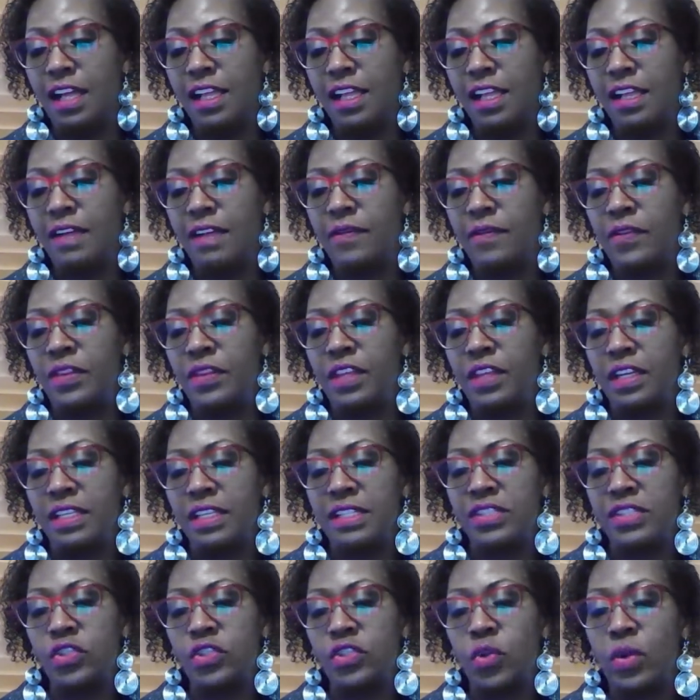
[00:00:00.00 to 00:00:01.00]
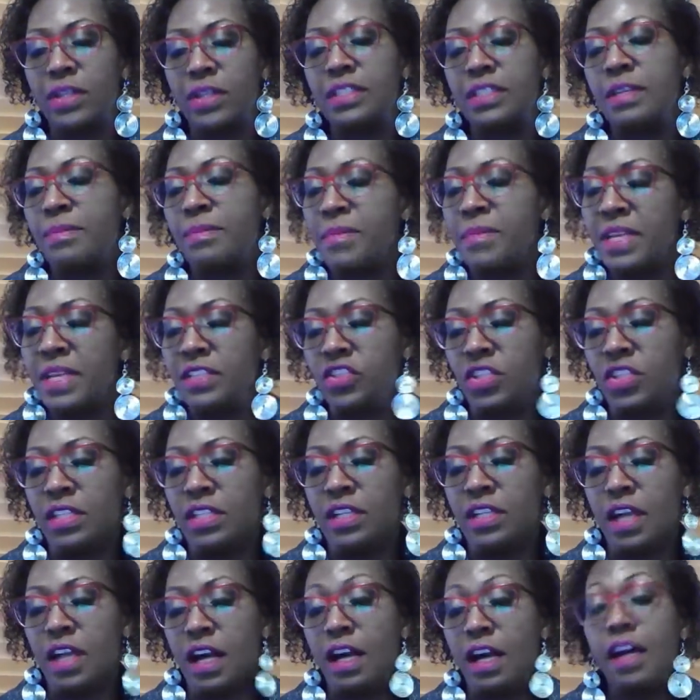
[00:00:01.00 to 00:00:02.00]
of the historic
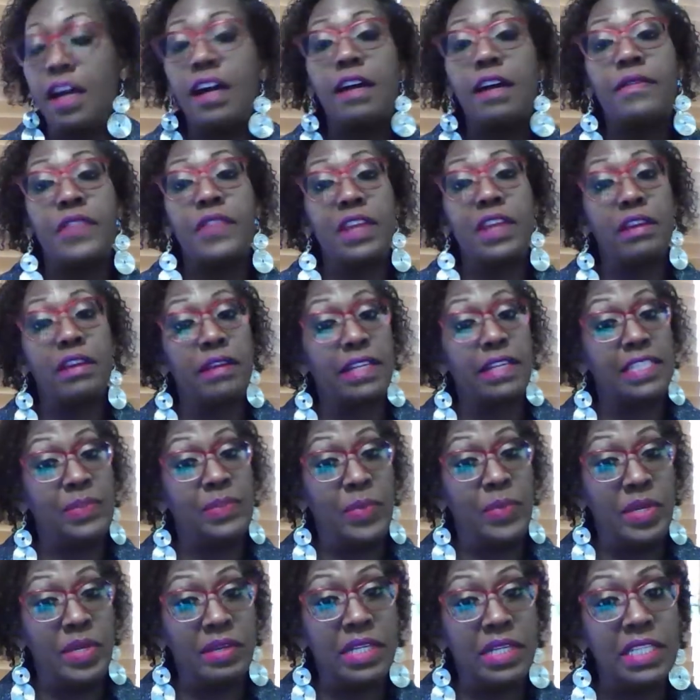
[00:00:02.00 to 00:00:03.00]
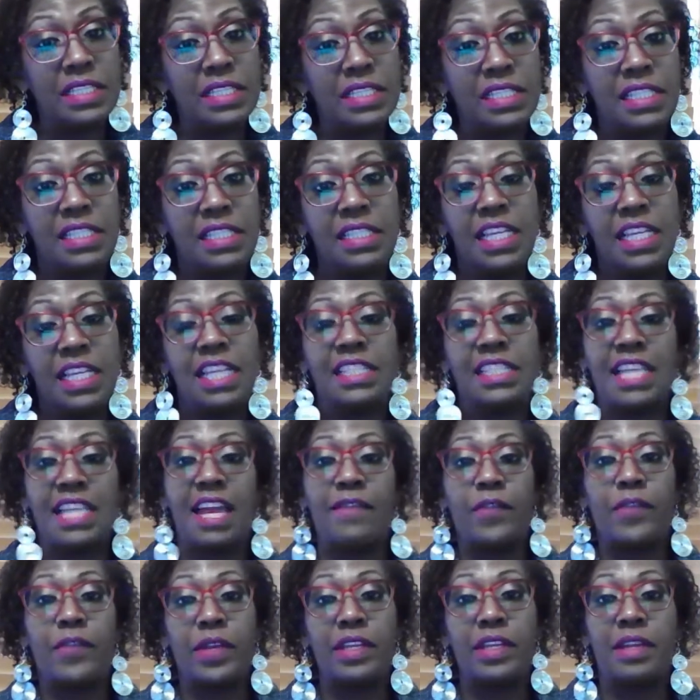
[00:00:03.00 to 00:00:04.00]
dimension of their experiences as
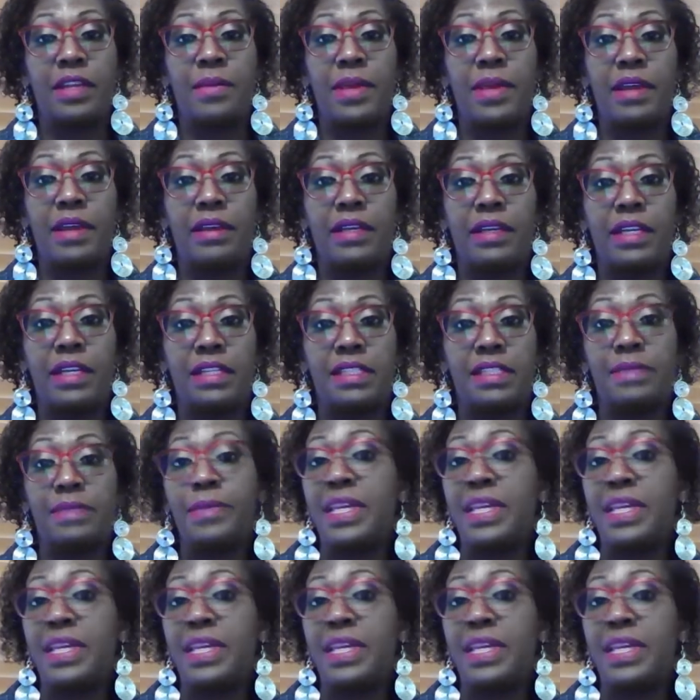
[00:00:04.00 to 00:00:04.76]
African Americans.